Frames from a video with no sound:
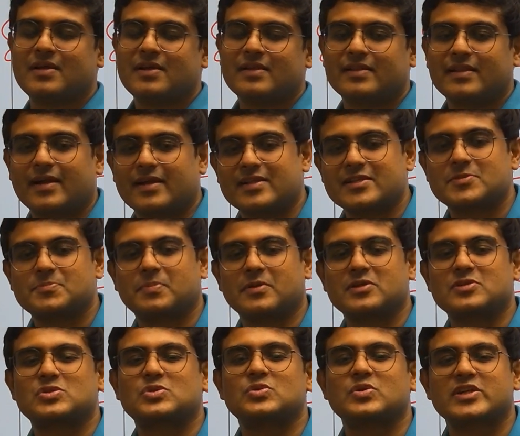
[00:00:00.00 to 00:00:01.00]
that is
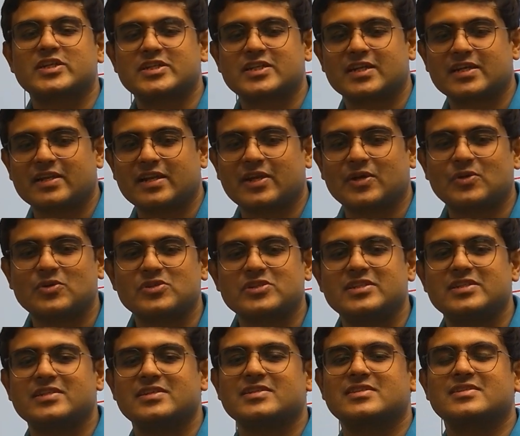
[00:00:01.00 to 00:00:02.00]
persuasion,
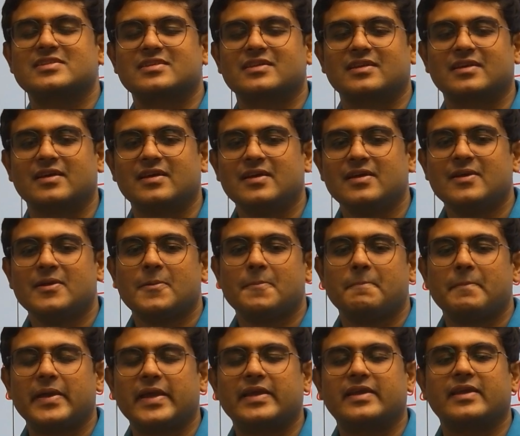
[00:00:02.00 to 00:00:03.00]
negotiation,
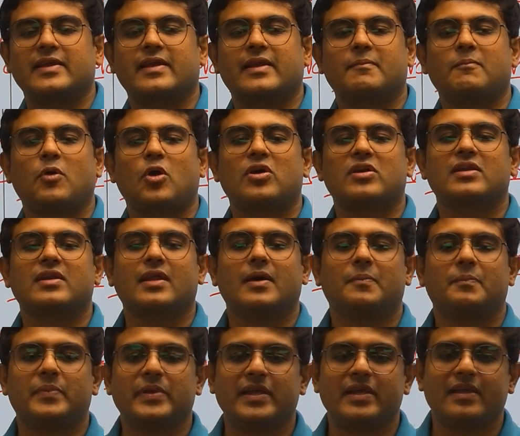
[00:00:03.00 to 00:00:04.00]
making a moral
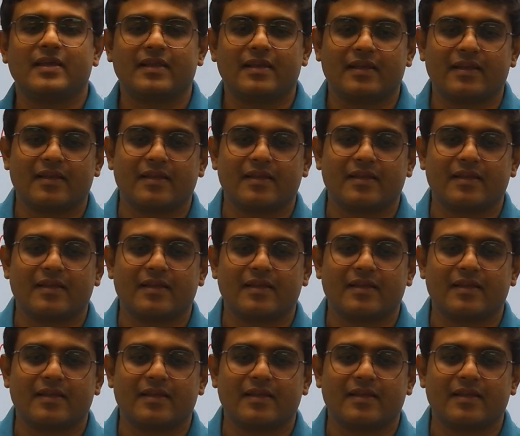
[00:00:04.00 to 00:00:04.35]
appeal.